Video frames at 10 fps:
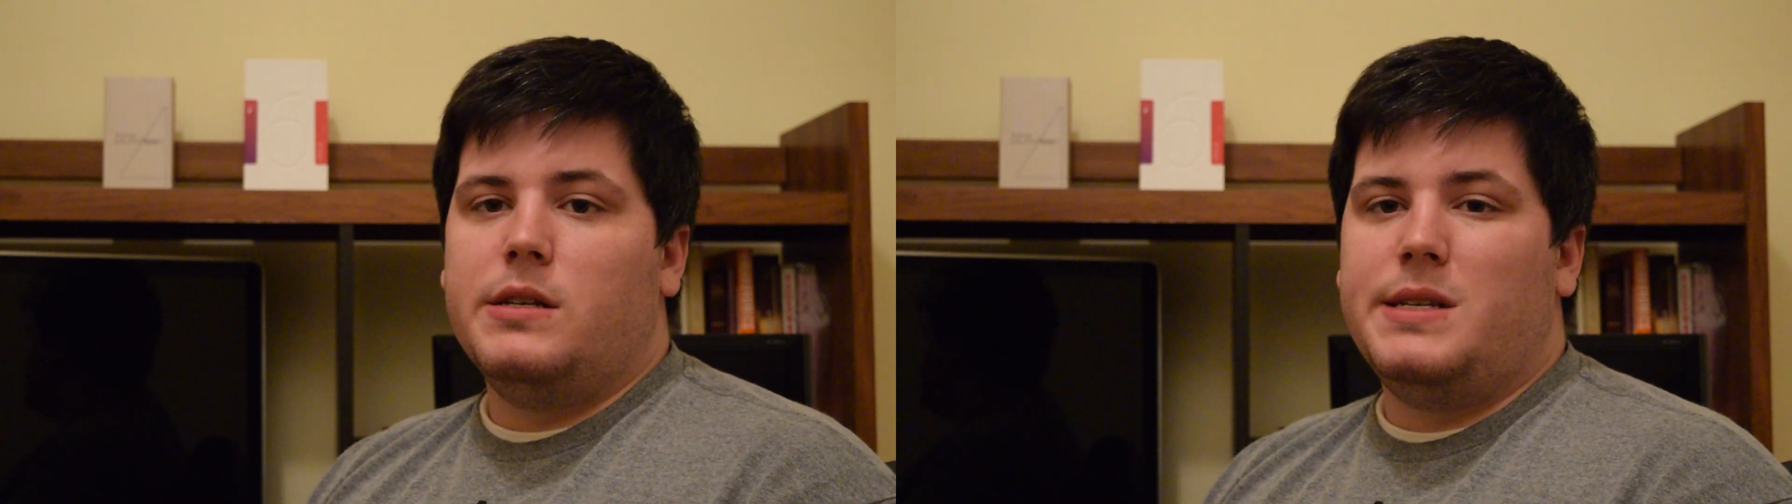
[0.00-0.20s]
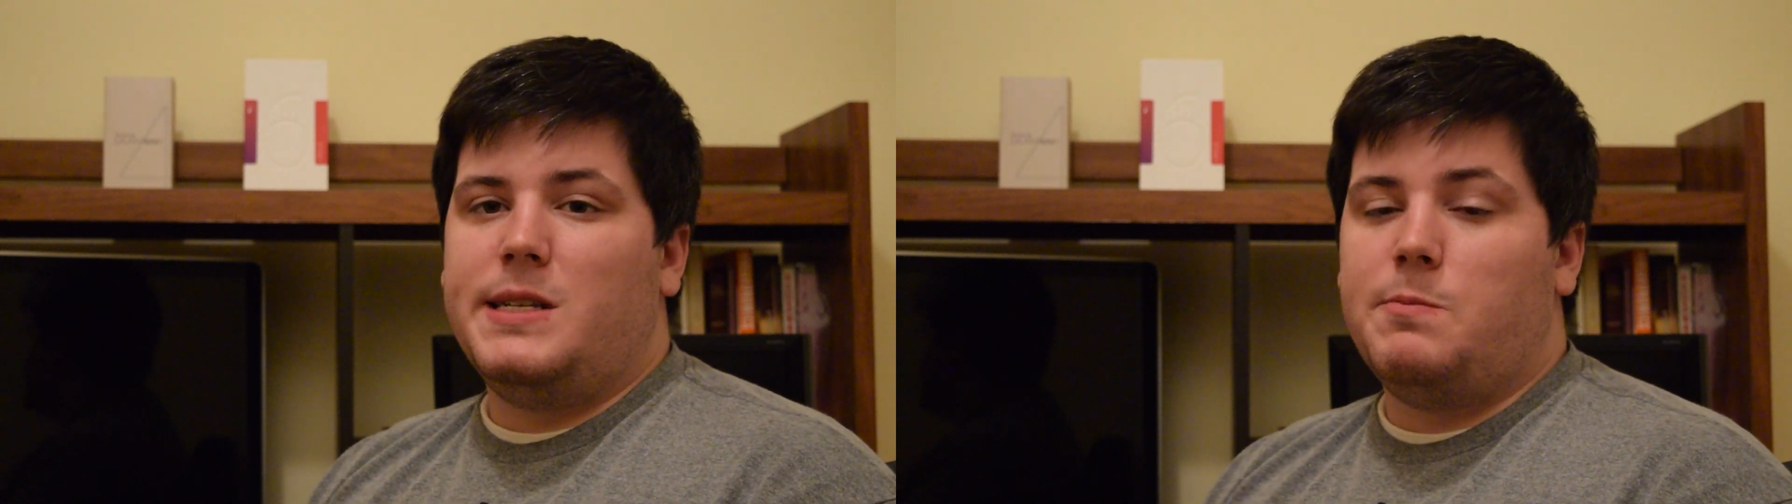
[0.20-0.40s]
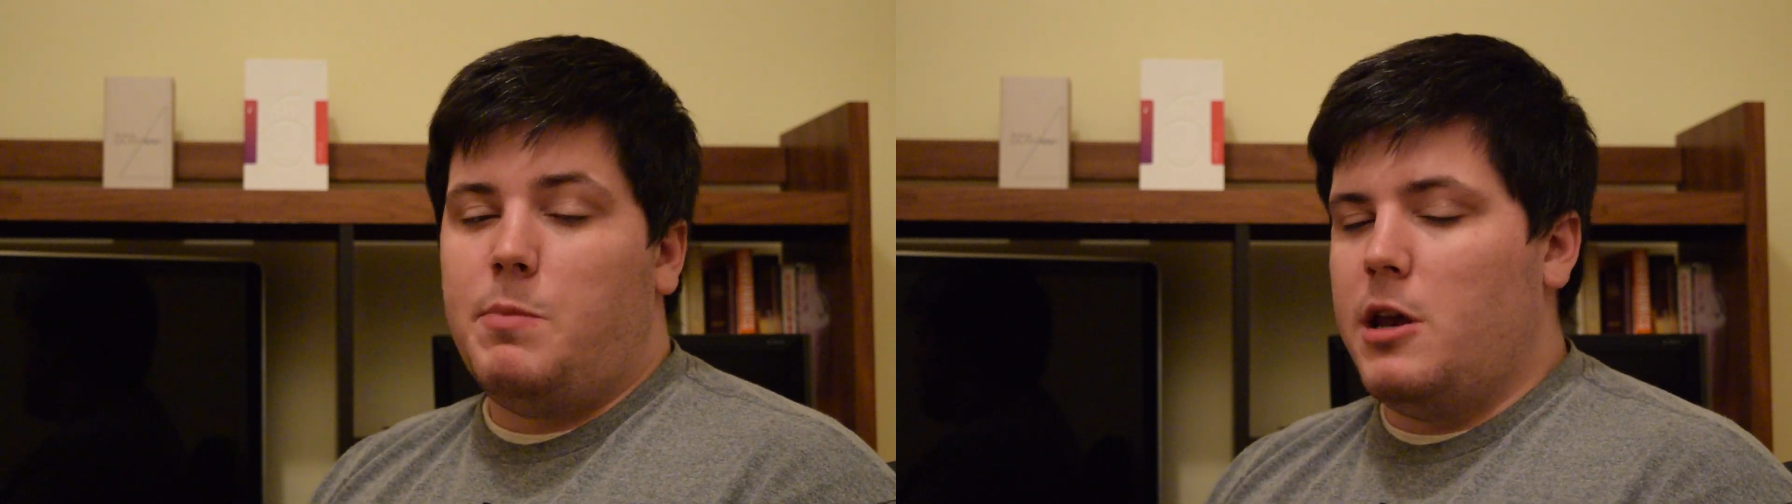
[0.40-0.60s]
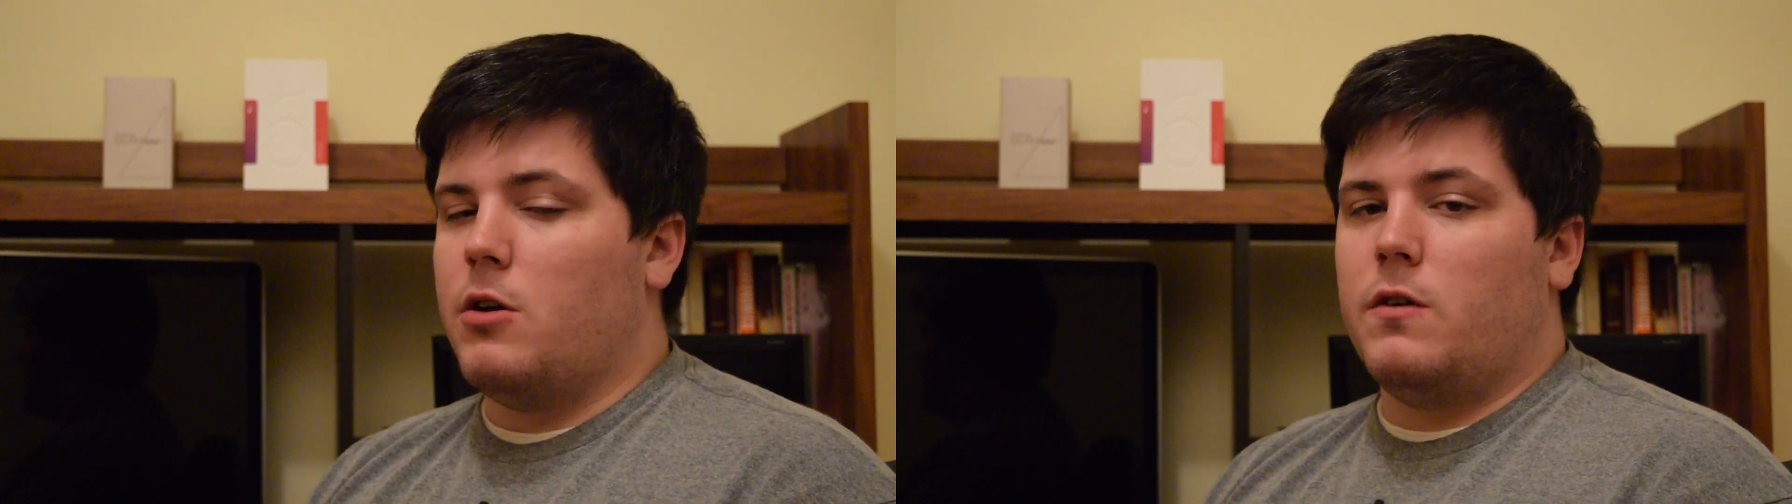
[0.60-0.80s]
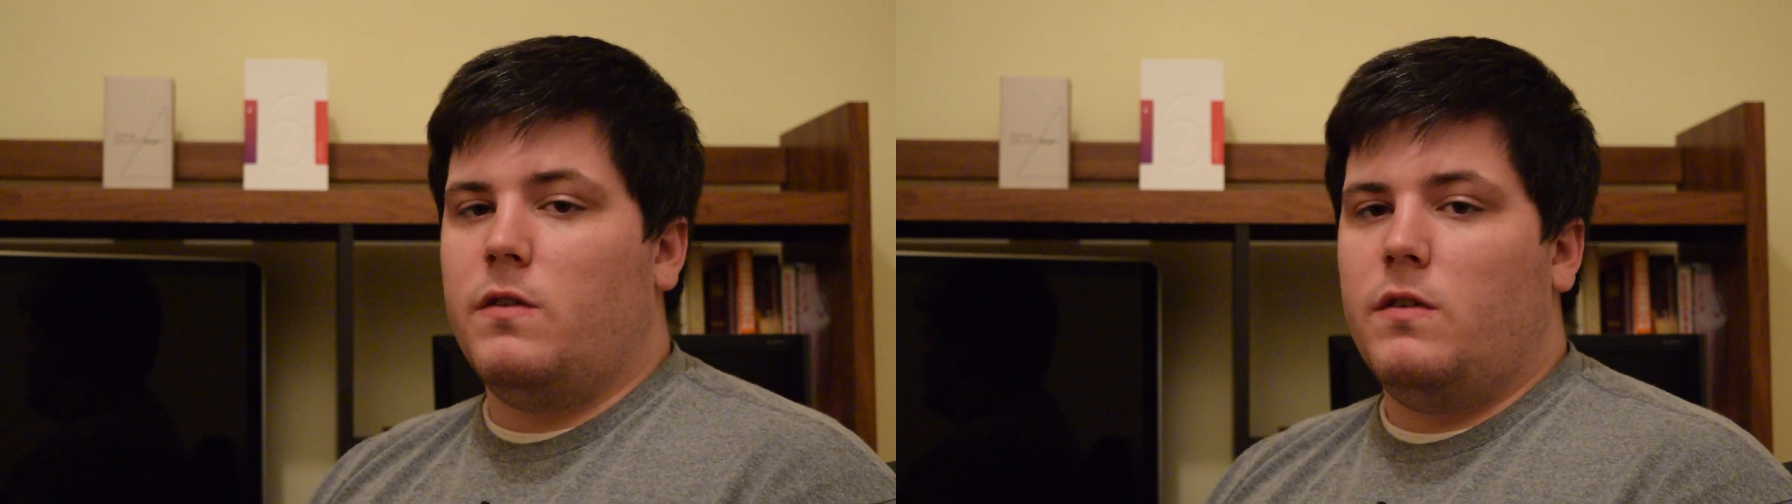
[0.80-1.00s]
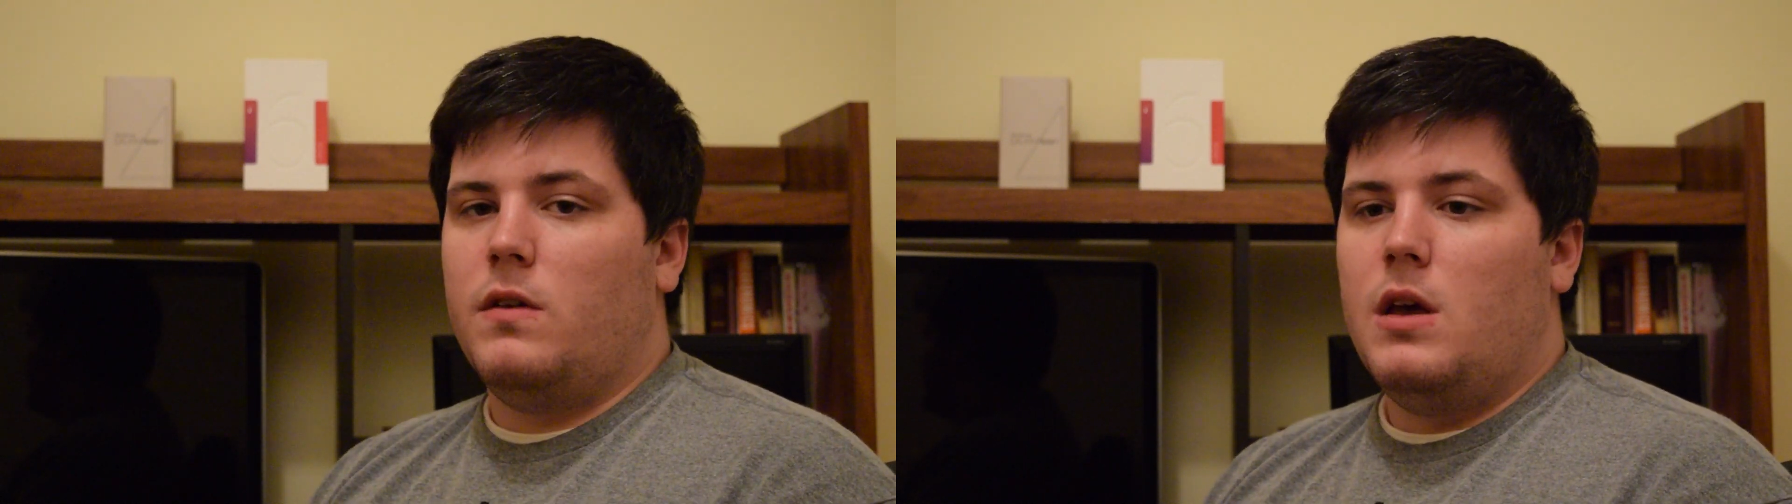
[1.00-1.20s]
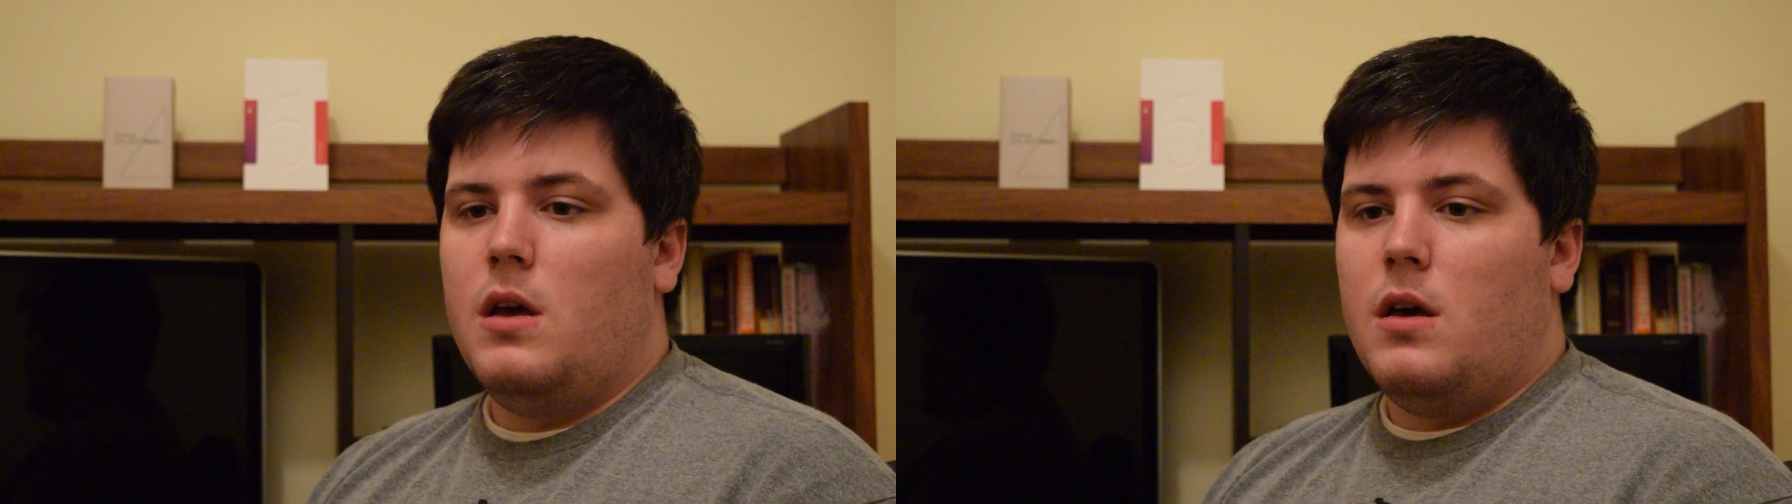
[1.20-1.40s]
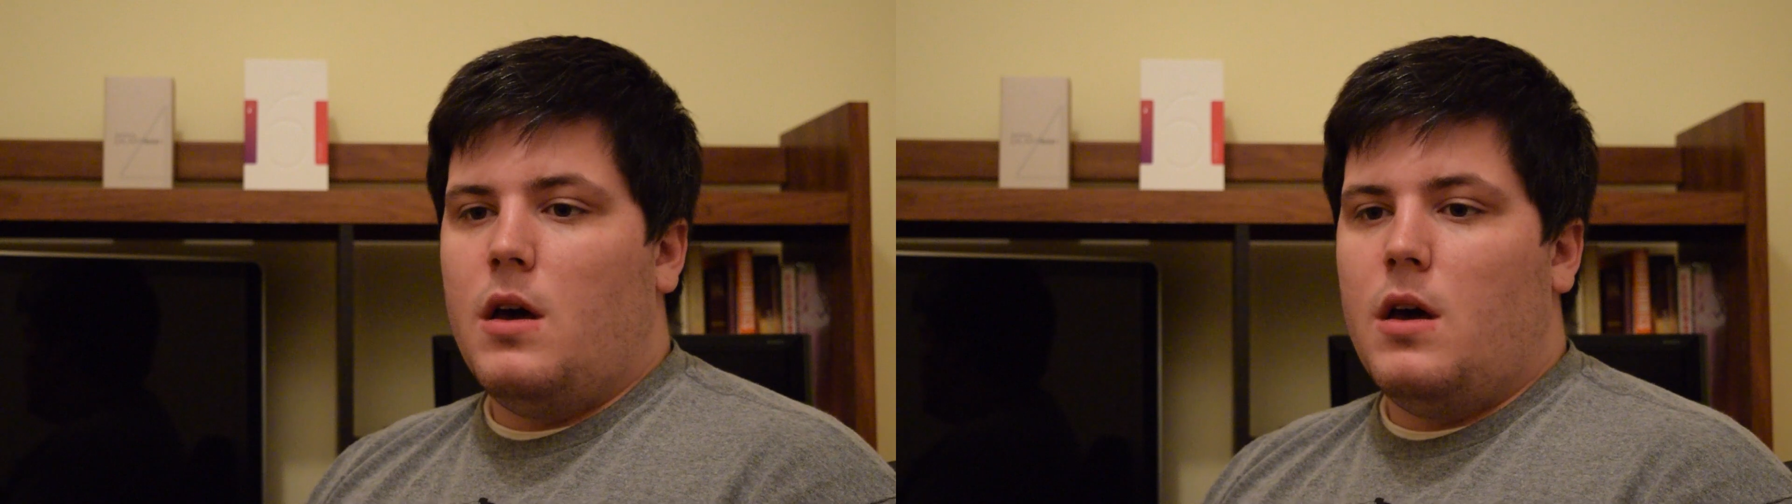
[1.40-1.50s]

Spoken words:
speakers.